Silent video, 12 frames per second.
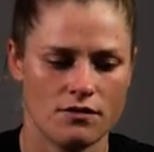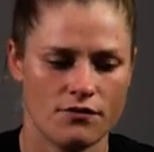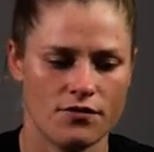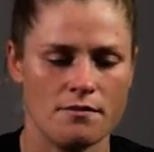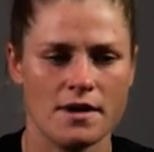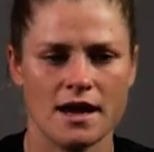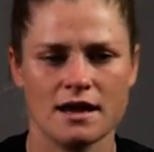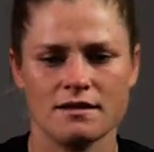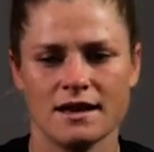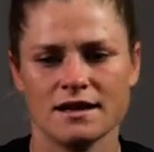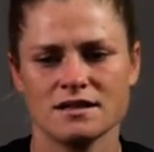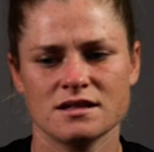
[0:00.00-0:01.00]
for
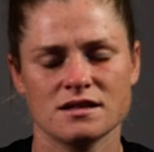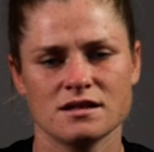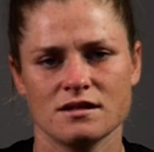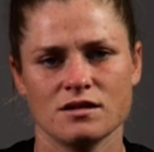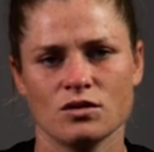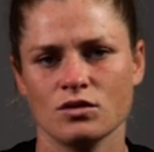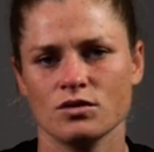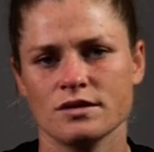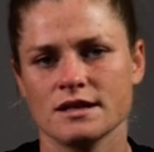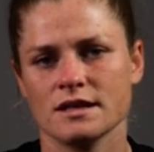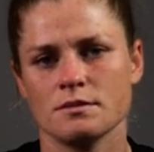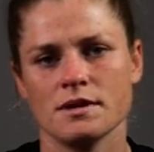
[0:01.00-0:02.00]
me, that's the
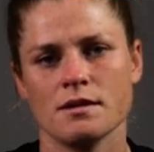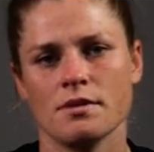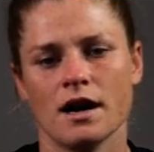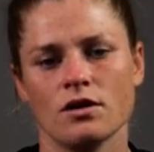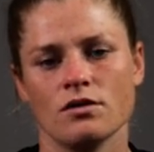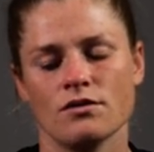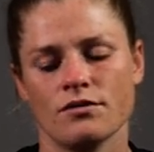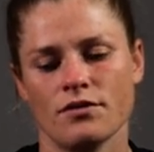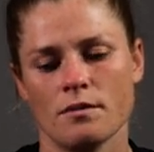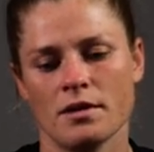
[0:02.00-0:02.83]
coolest thing to be a part of